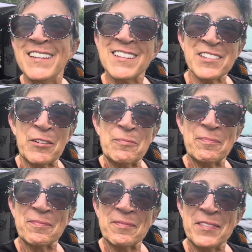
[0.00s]
So
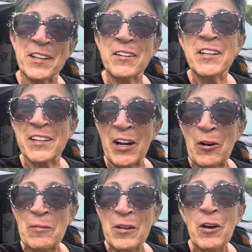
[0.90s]
there you
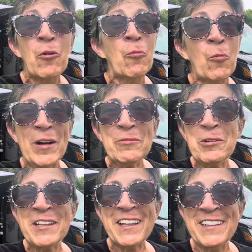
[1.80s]
go. One
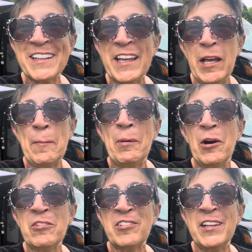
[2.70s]
week into camp
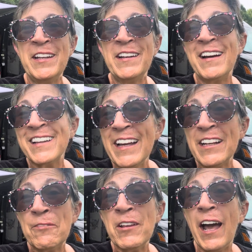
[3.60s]
hosting.
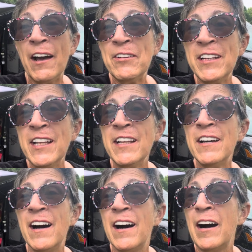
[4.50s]
Again, if you have any
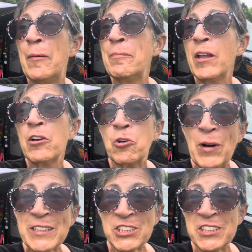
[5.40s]
um,
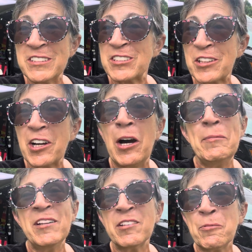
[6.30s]
questions or
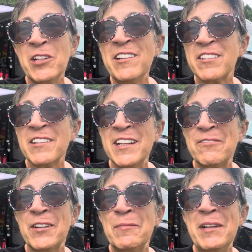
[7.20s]
comments, please
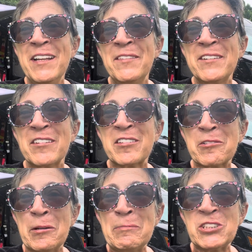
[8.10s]
leave them in the
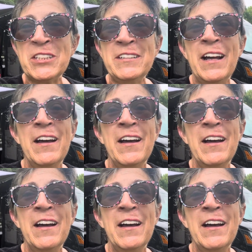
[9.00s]
description.